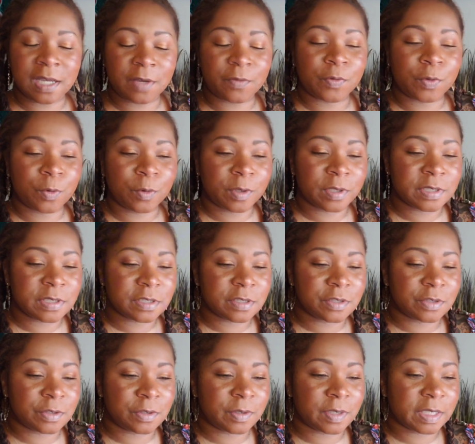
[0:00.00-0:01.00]
of course,
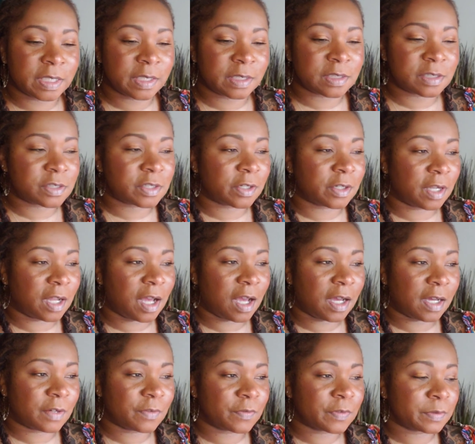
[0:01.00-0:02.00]
it could start
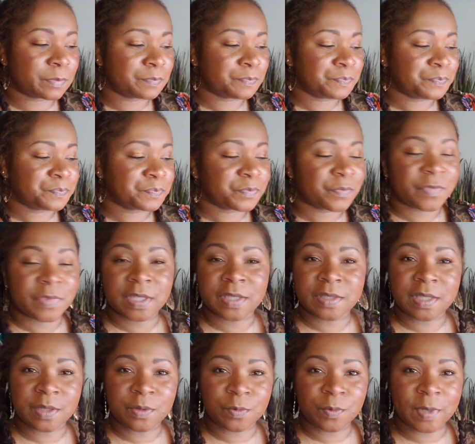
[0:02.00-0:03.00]
off
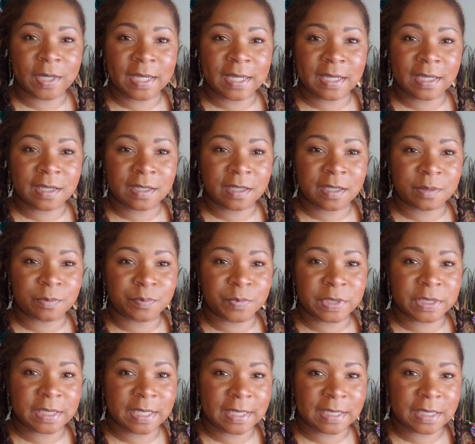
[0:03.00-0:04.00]
that way. It could
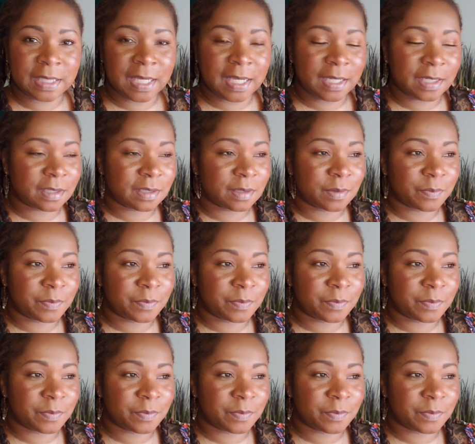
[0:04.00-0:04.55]
be like that in